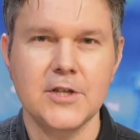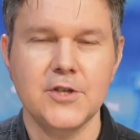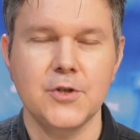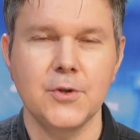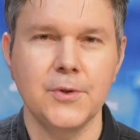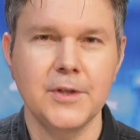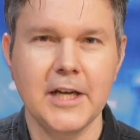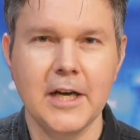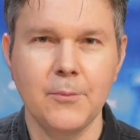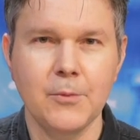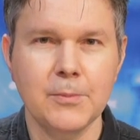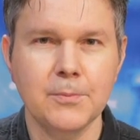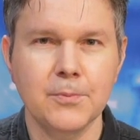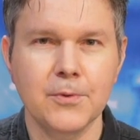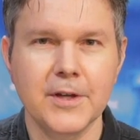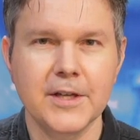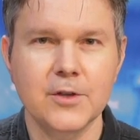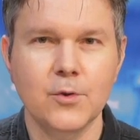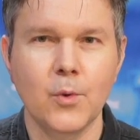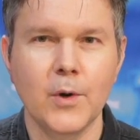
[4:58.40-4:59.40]
Shodown we
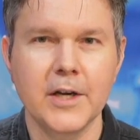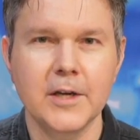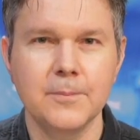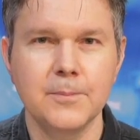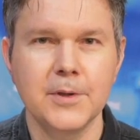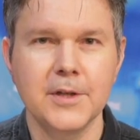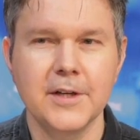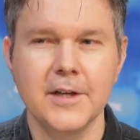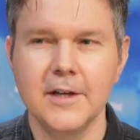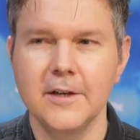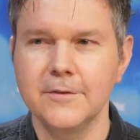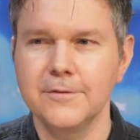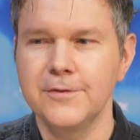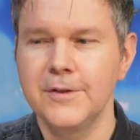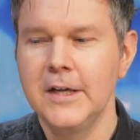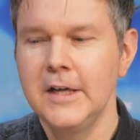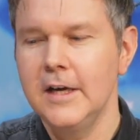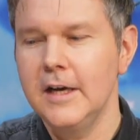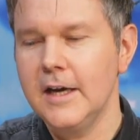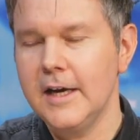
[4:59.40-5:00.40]
played quite a bit of.
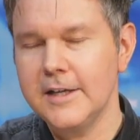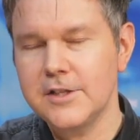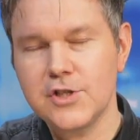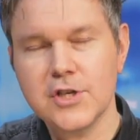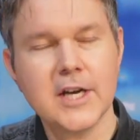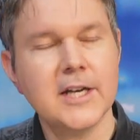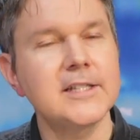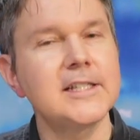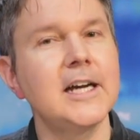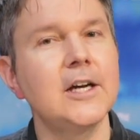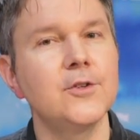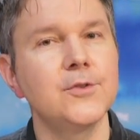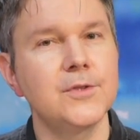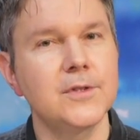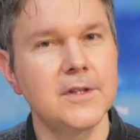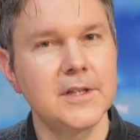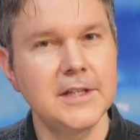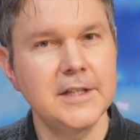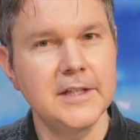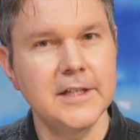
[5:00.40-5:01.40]
I checked out
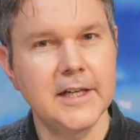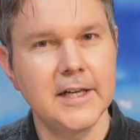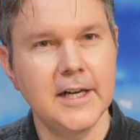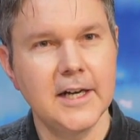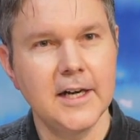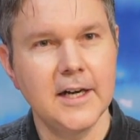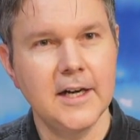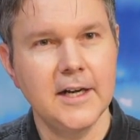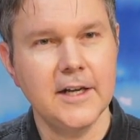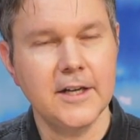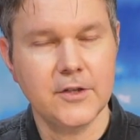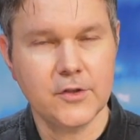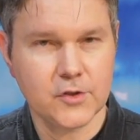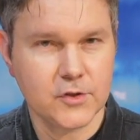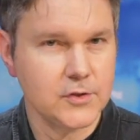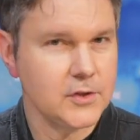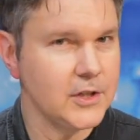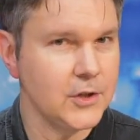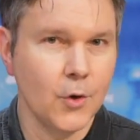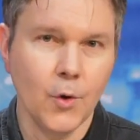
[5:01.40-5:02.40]
the
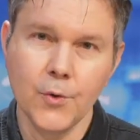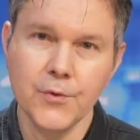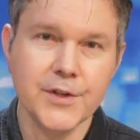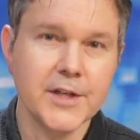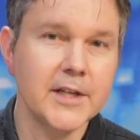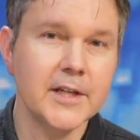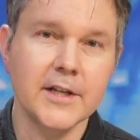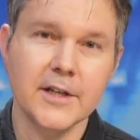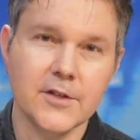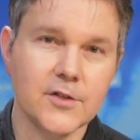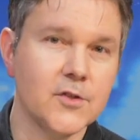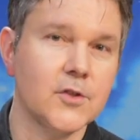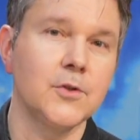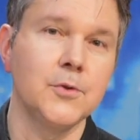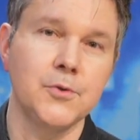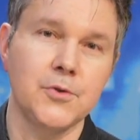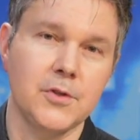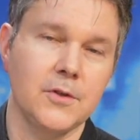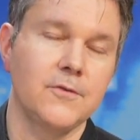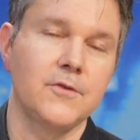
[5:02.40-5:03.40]
only
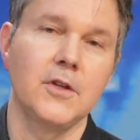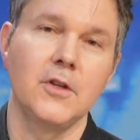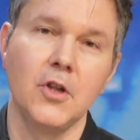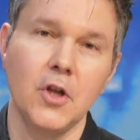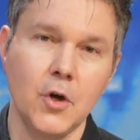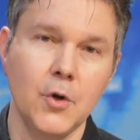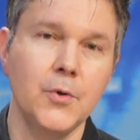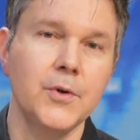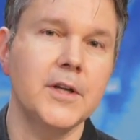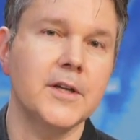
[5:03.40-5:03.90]
exclusive, the lone